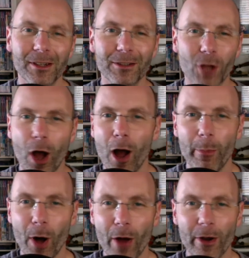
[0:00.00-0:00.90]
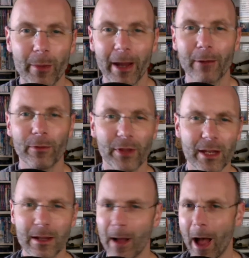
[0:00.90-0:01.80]
harp on about
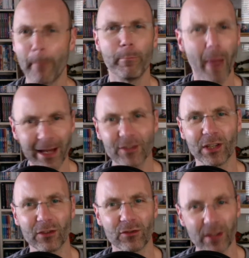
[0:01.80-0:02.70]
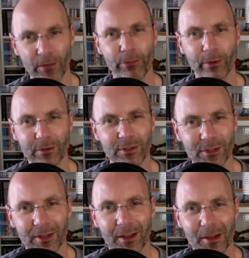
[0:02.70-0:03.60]
the amazing difference
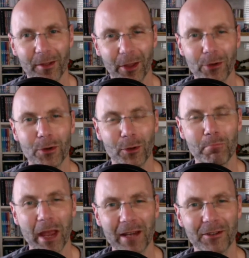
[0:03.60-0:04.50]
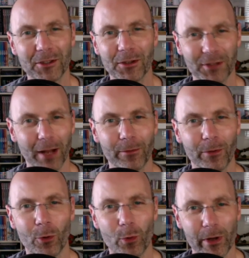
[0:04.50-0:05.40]
that you can make to yourself and
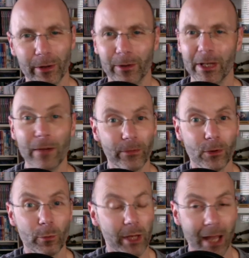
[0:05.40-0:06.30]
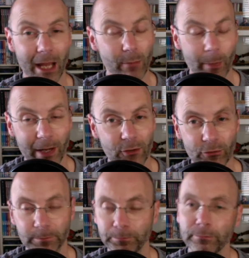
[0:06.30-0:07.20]
the world if you became a patron